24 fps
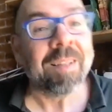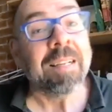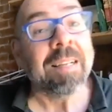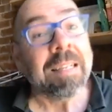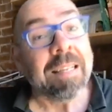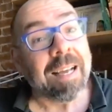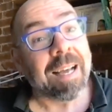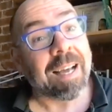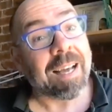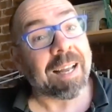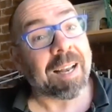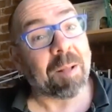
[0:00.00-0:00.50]

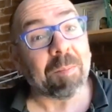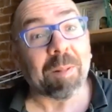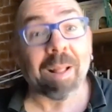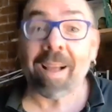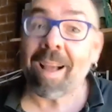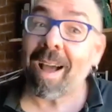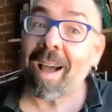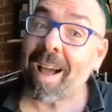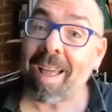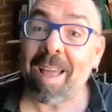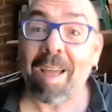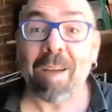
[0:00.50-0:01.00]
And I'm like,
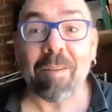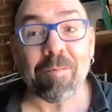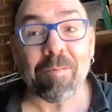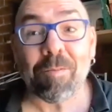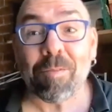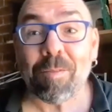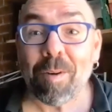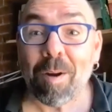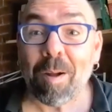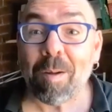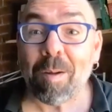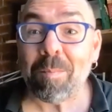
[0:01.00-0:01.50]
I am
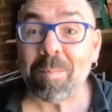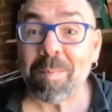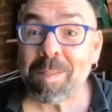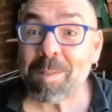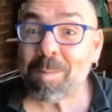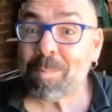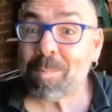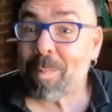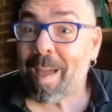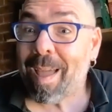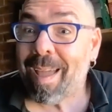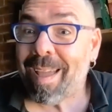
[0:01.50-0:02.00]
from
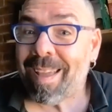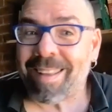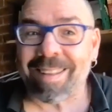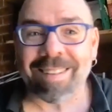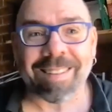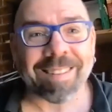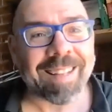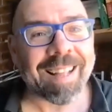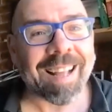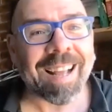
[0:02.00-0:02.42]
Spain.